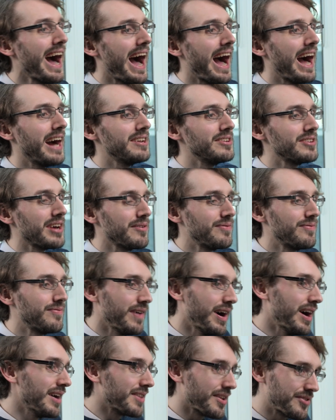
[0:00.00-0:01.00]
and a
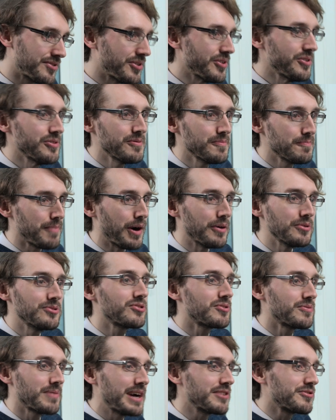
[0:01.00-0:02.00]
further two
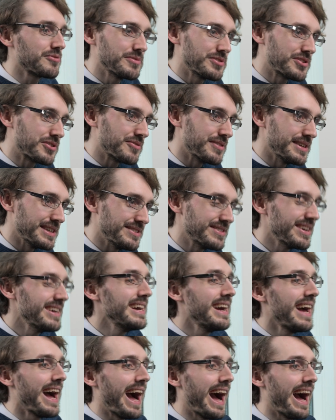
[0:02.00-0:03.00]
postgraduate degrees
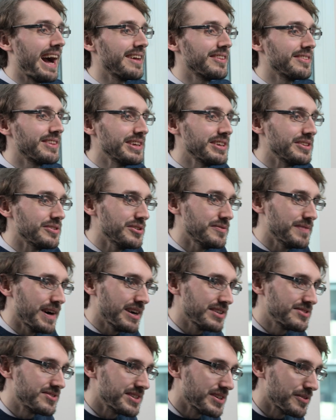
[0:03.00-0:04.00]
at the
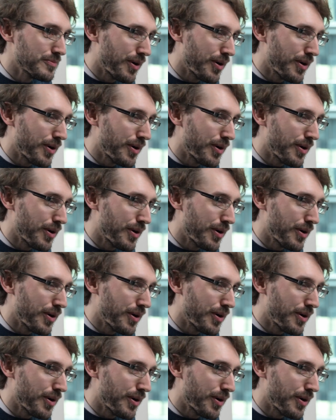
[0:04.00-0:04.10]
University